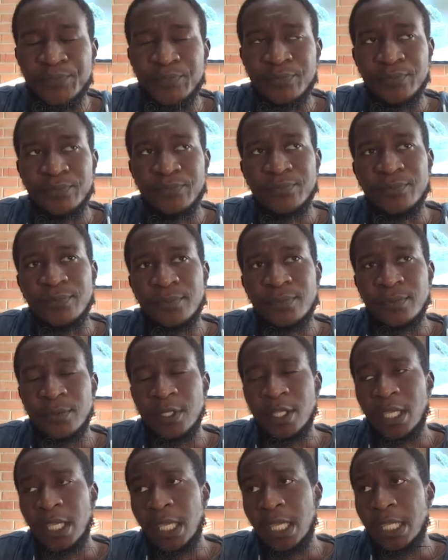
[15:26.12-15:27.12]
Mm-hmm.
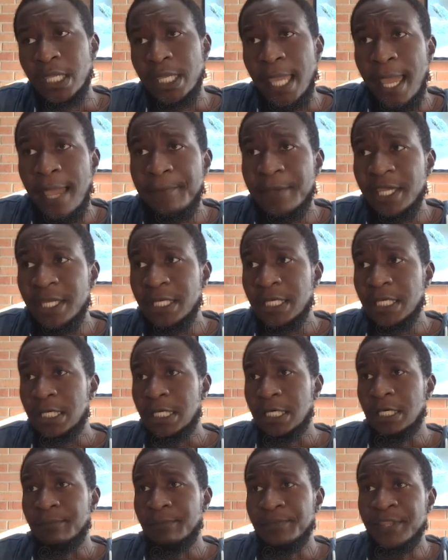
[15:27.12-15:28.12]
Yeah, I mean,
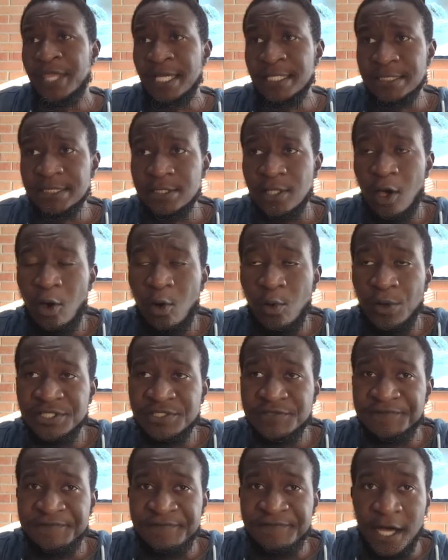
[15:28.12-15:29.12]
that's always
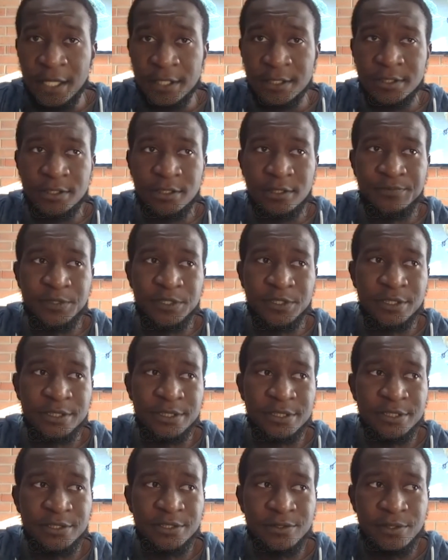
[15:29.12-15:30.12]
a factor
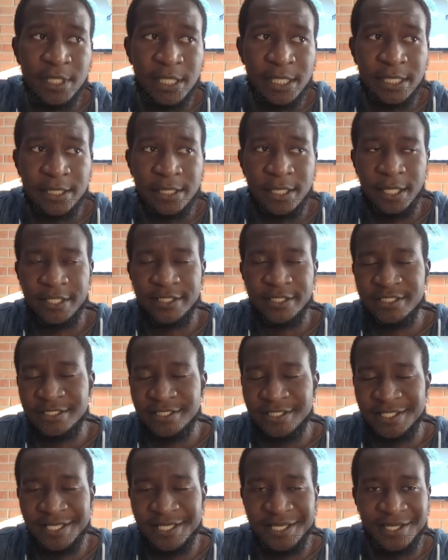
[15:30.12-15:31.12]
because, you know, like in
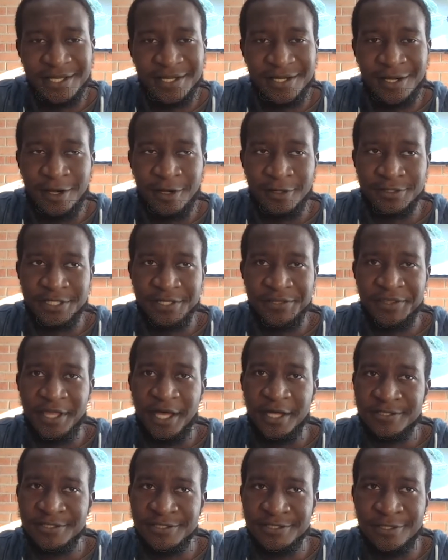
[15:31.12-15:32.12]
Nigeria, like
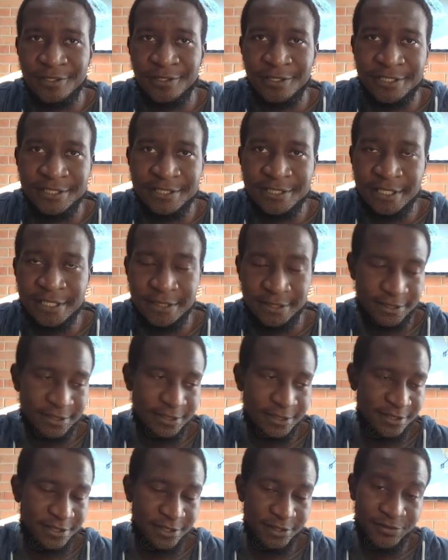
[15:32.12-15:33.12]
$100,000,
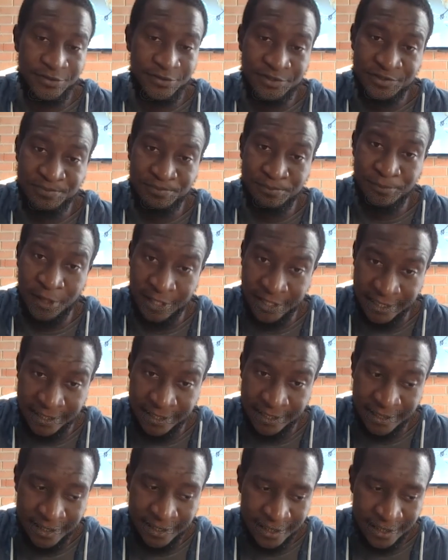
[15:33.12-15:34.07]
that's serious money.